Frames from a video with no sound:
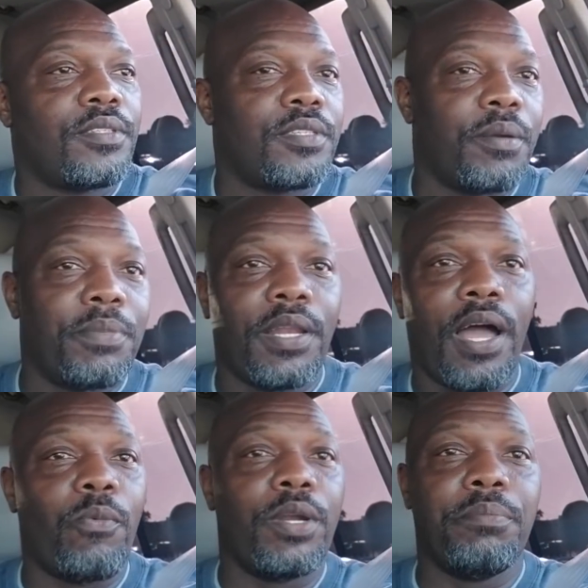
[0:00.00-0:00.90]
She gonna be like,
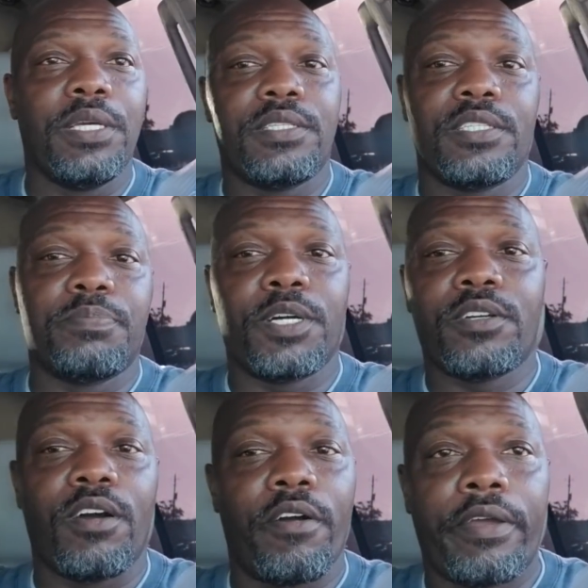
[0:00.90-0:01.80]
I wanna meet this
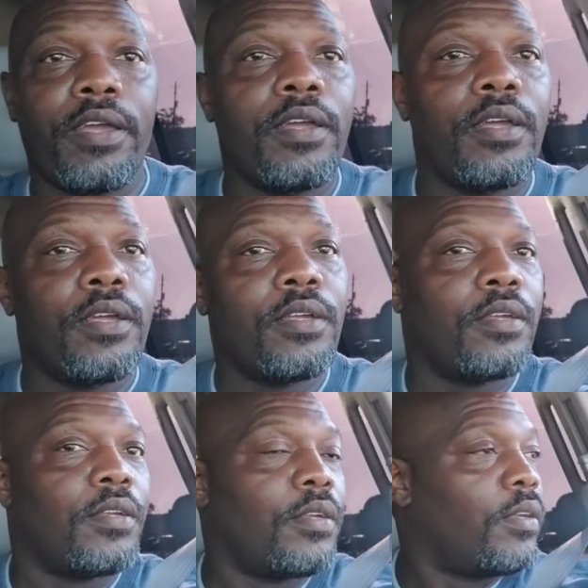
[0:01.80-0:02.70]
Bakari.
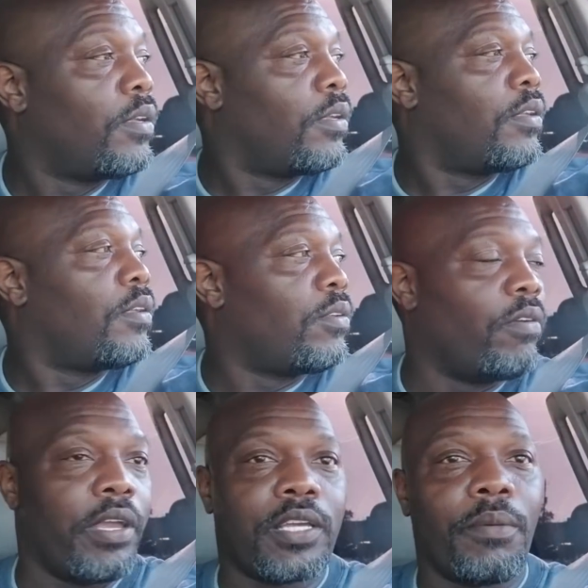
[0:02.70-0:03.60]
You
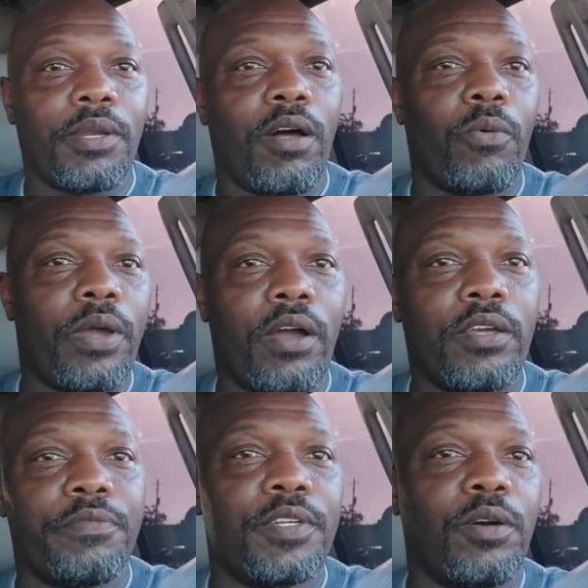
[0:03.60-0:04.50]
ain't coming all the way out
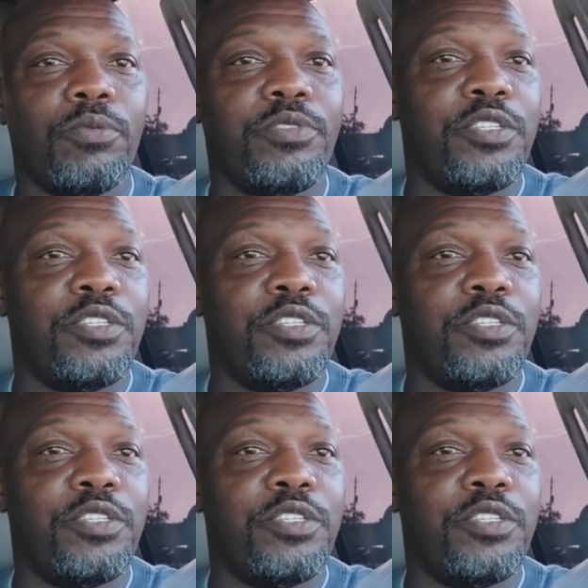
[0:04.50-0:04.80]
here for no dude.